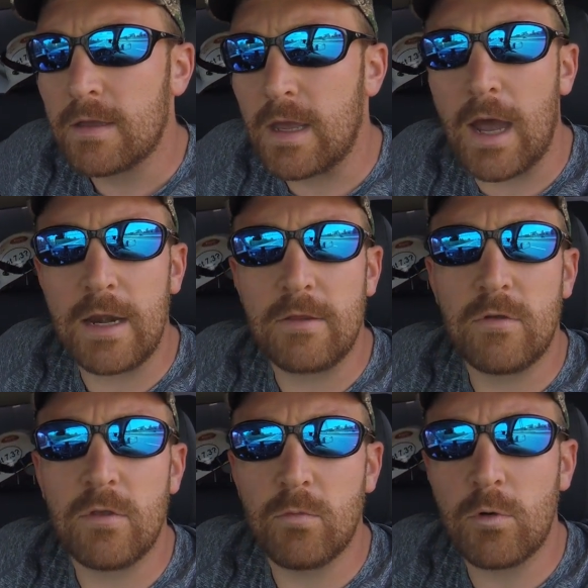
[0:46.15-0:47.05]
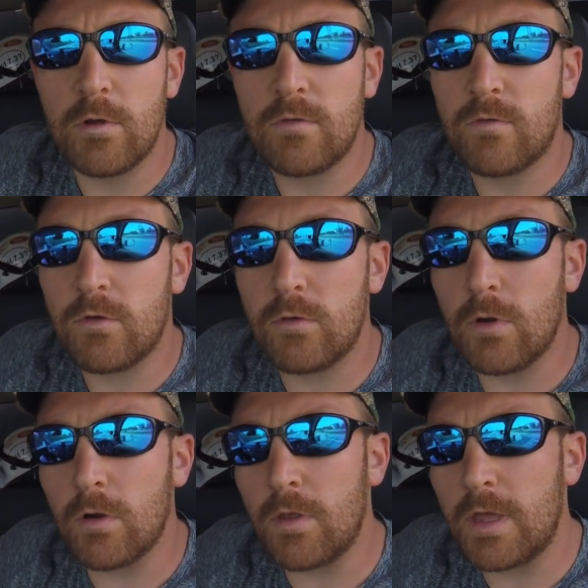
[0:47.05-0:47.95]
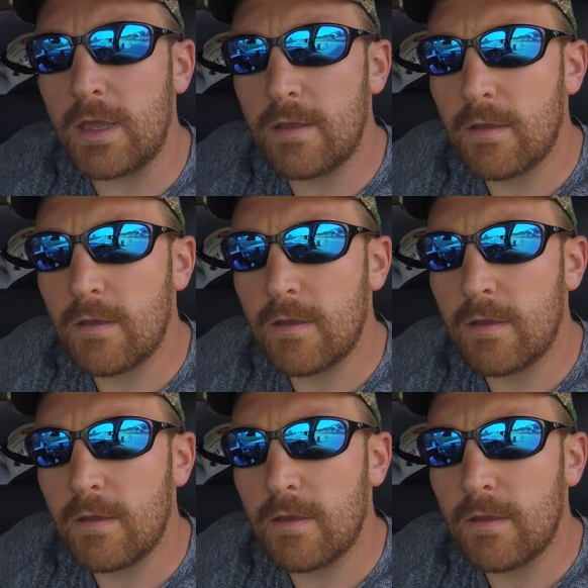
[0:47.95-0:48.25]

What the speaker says: got into the woods too early,